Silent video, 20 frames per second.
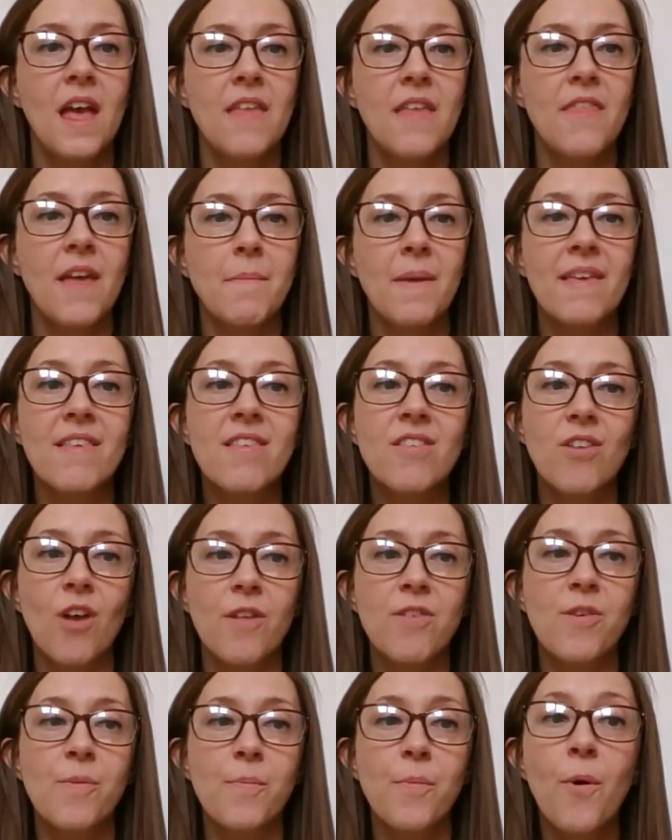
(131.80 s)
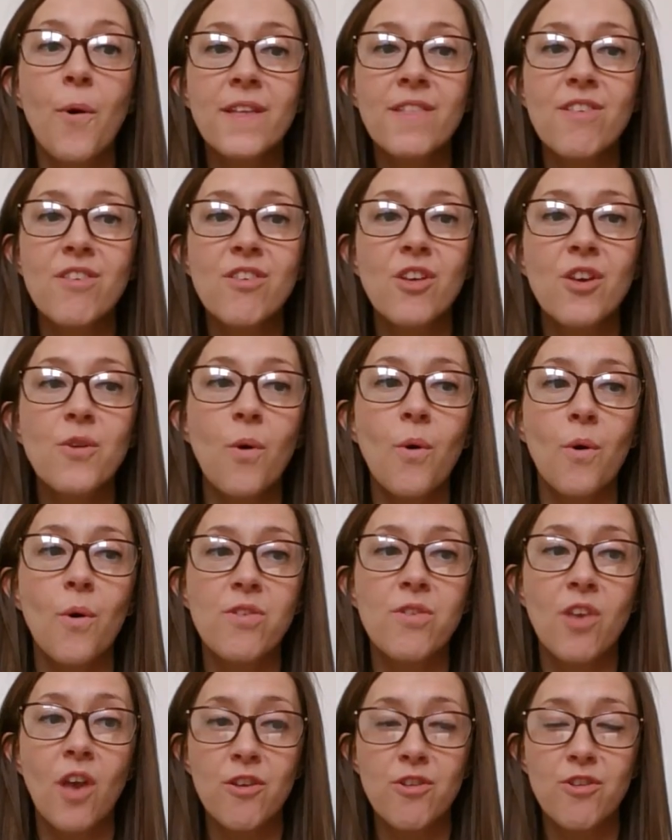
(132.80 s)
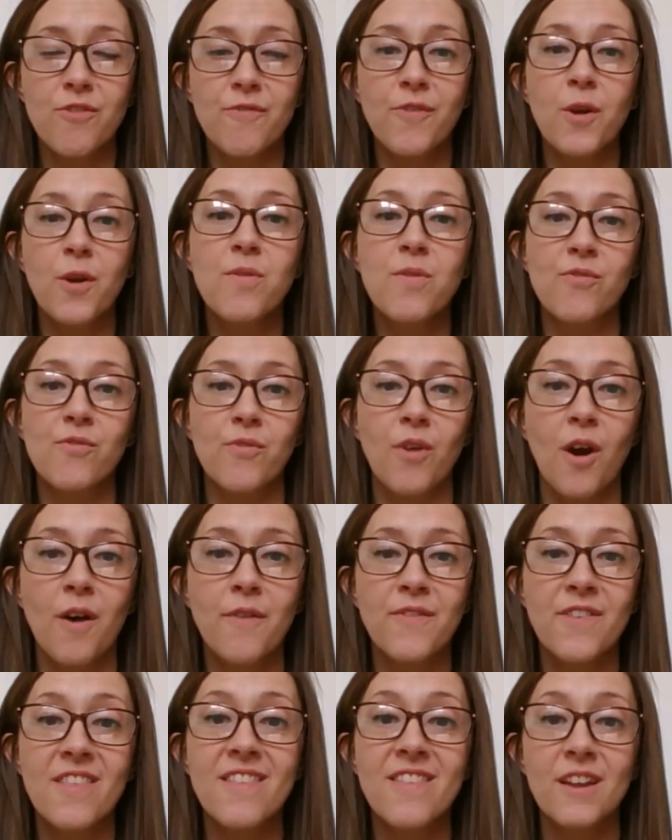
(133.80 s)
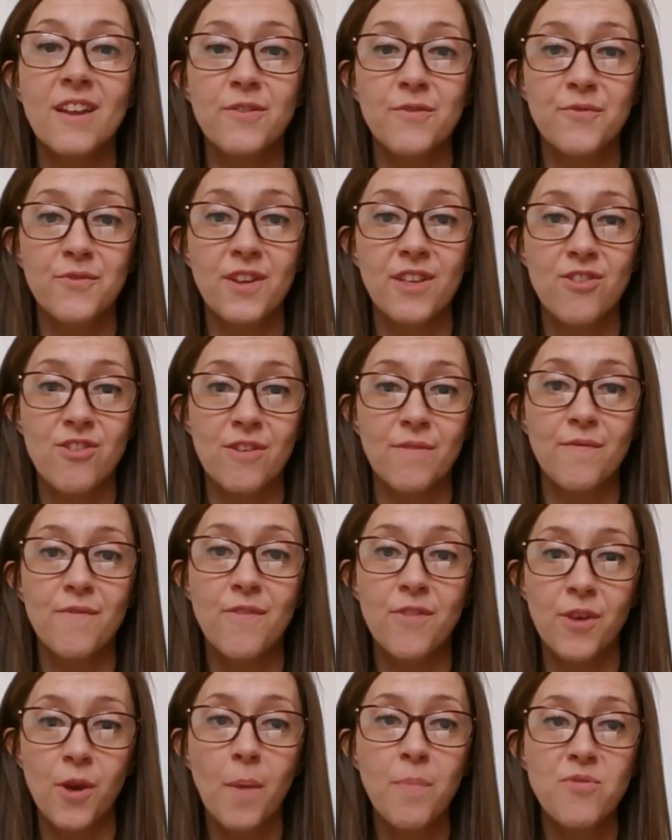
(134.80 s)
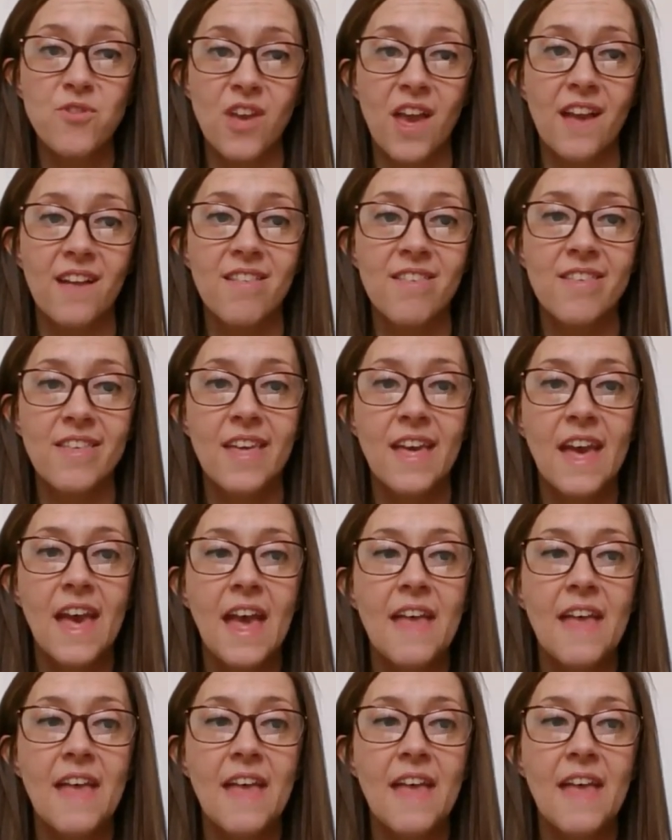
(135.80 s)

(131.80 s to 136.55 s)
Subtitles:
They may start to point to or touch the photograph instead of reaching for the object.